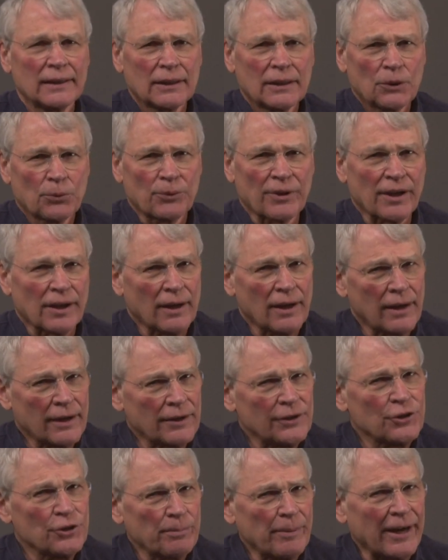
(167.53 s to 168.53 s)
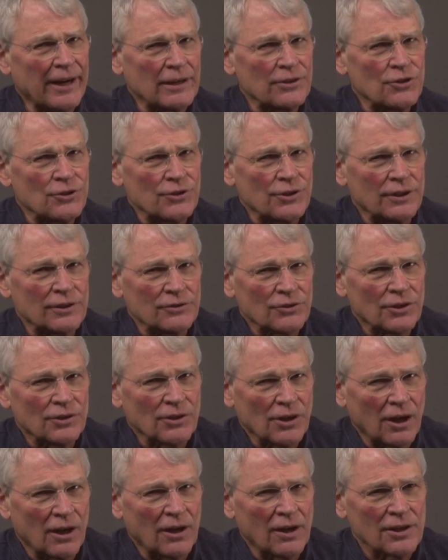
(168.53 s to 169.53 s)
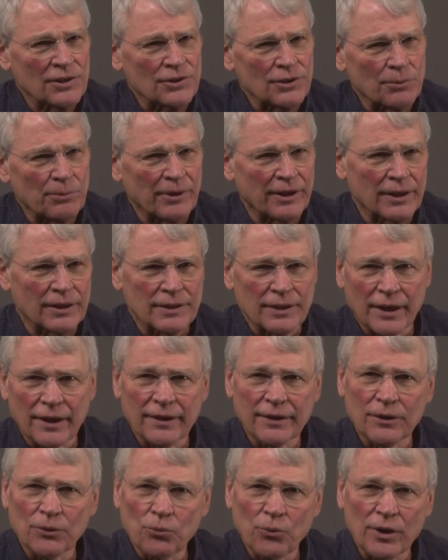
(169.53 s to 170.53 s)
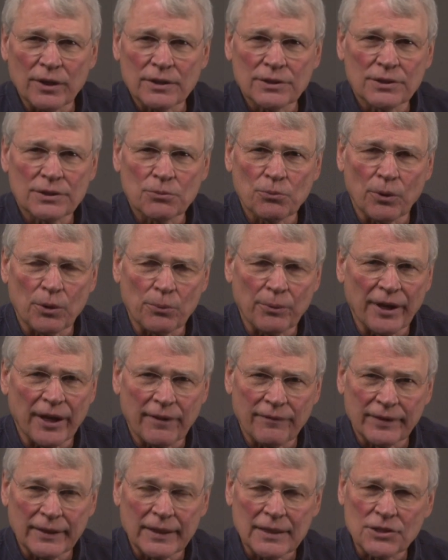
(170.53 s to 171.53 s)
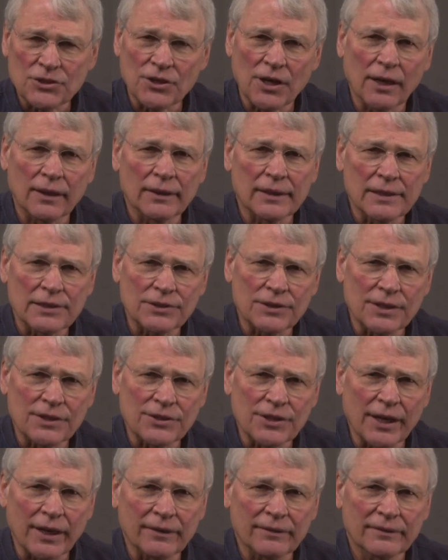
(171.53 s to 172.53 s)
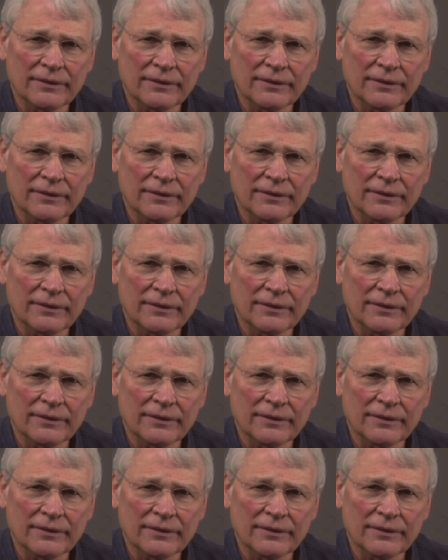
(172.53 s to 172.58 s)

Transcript: we got a lot of new banjos, and call us and we can tell you what's what we have in that's not listed yet.